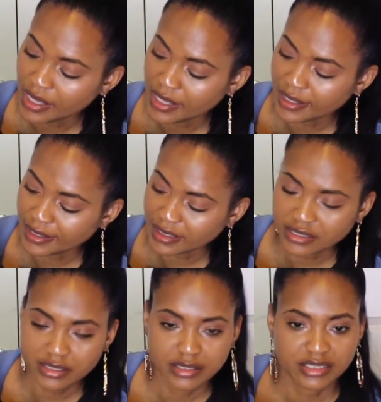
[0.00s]
and
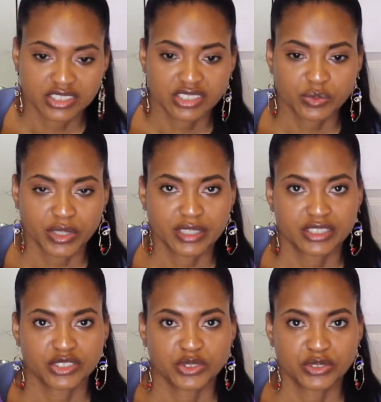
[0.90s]
just wanted
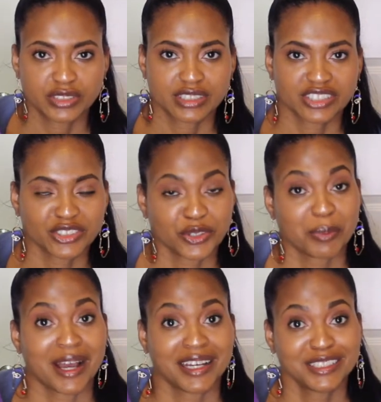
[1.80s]
to use it to learn
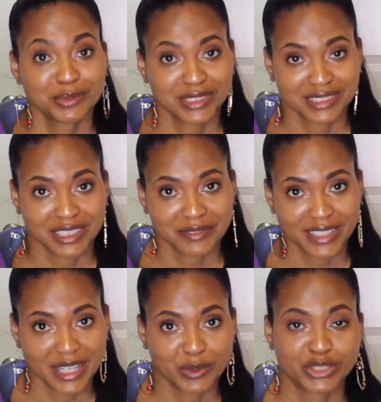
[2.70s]
my husband's love
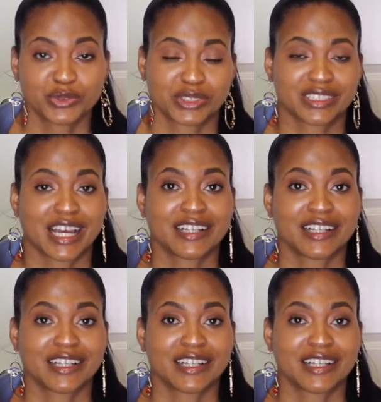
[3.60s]
language, which